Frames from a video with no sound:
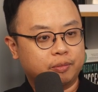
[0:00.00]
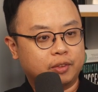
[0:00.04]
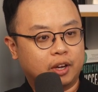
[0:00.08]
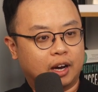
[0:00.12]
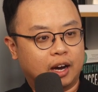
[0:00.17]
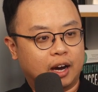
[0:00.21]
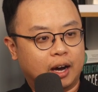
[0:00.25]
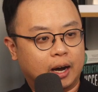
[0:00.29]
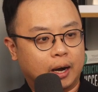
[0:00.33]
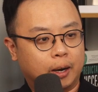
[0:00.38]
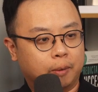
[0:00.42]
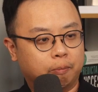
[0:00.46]

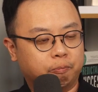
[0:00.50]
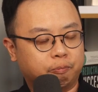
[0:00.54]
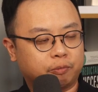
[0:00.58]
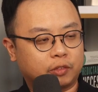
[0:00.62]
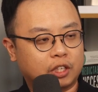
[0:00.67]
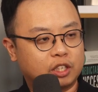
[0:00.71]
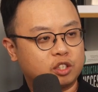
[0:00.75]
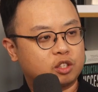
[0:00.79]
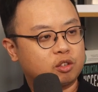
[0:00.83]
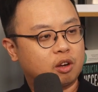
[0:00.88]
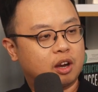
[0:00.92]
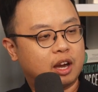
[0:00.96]

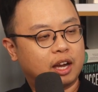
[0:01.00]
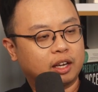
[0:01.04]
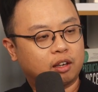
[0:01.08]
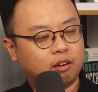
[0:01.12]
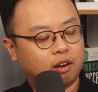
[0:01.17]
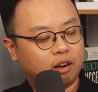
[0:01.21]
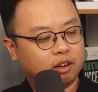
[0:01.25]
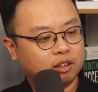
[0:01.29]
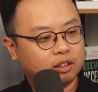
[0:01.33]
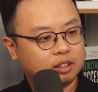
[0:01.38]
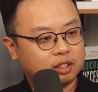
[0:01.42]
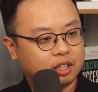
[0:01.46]
And so I
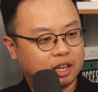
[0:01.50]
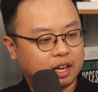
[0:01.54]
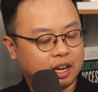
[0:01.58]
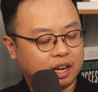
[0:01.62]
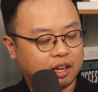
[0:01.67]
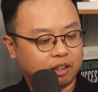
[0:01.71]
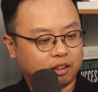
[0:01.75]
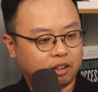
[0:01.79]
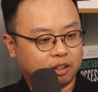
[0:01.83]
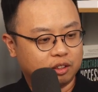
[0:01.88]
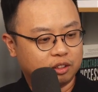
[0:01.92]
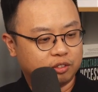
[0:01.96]
called
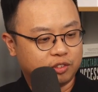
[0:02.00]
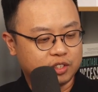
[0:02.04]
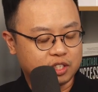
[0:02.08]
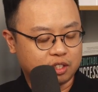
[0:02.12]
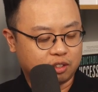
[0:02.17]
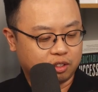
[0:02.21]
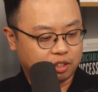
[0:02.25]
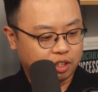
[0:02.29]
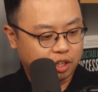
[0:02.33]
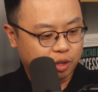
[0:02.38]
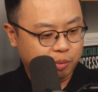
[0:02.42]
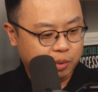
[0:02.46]
her
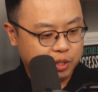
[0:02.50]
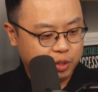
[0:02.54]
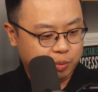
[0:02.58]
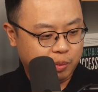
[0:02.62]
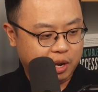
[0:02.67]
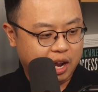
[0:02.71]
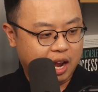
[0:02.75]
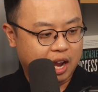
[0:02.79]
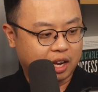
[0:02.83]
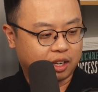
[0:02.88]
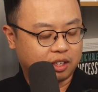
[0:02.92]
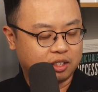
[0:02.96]
physical therapist
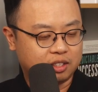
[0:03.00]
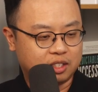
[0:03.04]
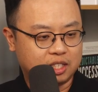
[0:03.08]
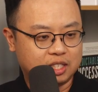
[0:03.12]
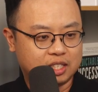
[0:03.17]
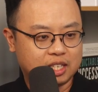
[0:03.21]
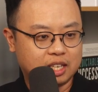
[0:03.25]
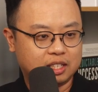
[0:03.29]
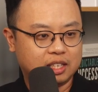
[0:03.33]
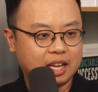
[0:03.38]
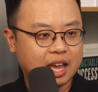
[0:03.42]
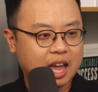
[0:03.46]
back, and she
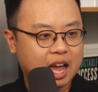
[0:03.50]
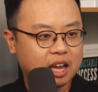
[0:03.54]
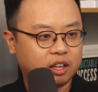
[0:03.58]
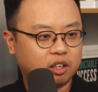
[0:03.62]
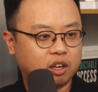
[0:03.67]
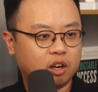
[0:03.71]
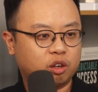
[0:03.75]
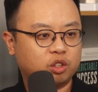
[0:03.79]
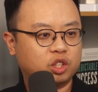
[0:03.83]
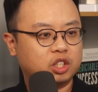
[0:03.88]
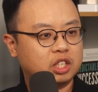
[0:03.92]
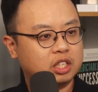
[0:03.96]
said,
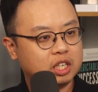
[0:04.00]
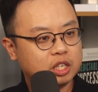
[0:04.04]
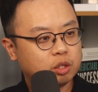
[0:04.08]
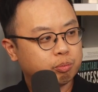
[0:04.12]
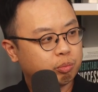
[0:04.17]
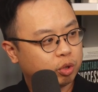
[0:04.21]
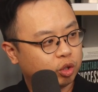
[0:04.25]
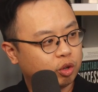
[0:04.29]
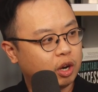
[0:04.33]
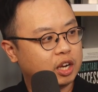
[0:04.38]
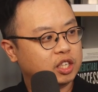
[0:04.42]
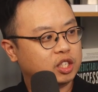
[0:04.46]
yeah, she is
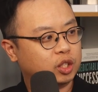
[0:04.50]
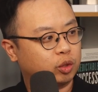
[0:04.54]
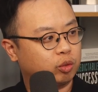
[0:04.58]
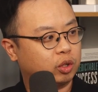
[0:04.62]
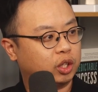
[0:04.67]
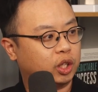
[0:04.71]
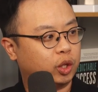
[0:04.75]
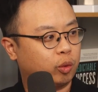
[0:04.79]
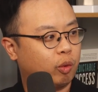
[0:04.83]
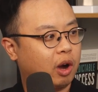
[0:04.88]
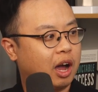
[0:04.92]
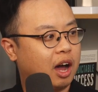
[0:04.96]
progressing
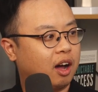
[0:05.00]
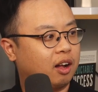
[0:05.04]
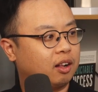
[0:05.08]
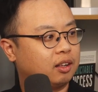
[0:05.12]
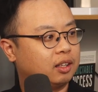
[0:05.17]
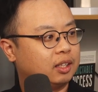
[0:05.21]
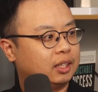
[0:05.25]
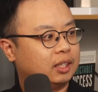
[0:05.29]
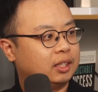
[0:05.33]
really well.